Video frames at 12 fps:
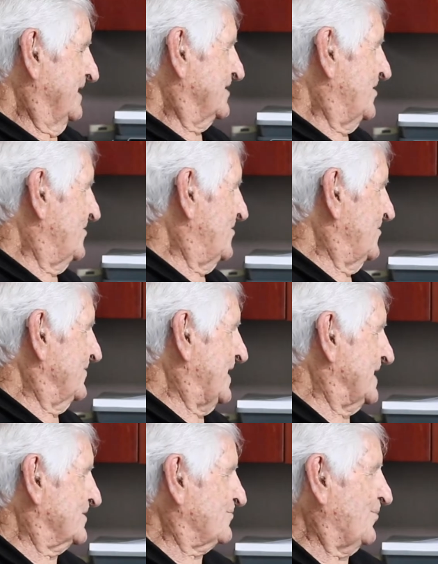So
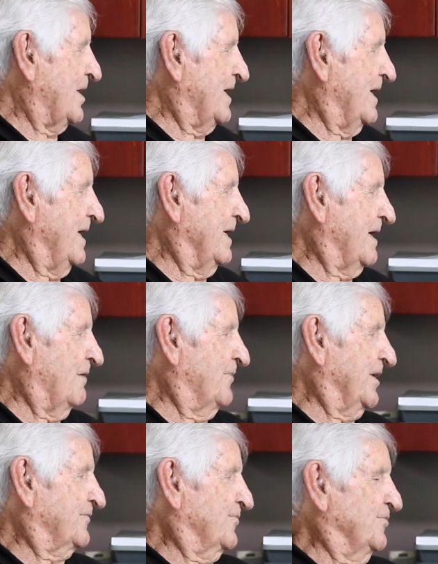that's why I
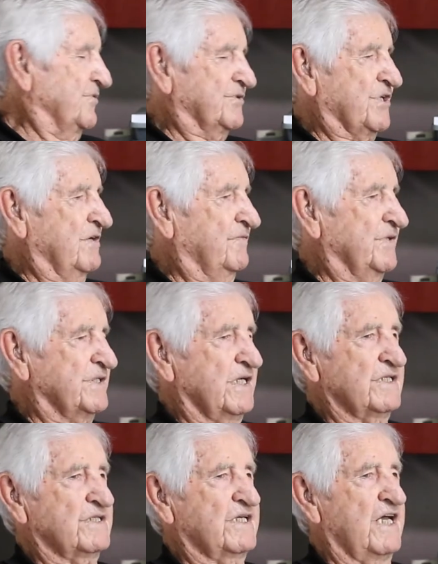went through the service
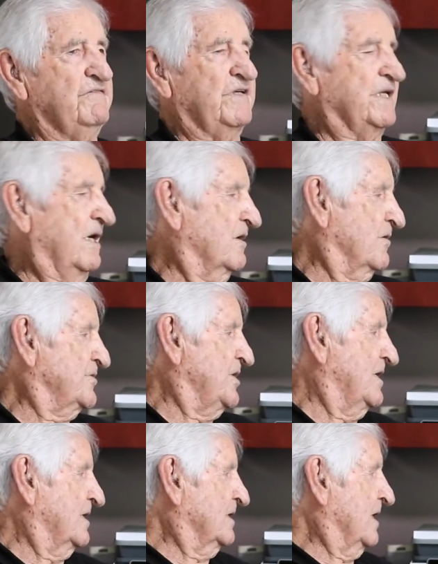as David R.
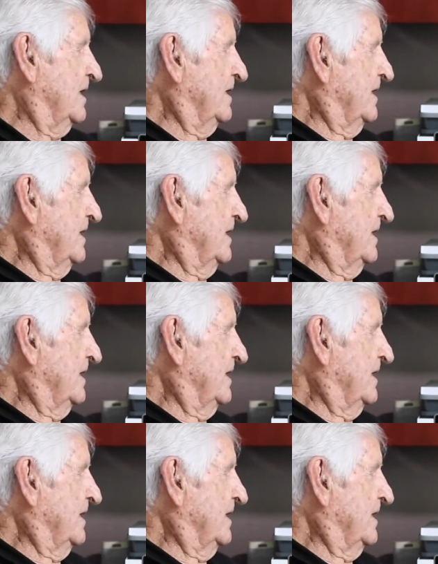Young.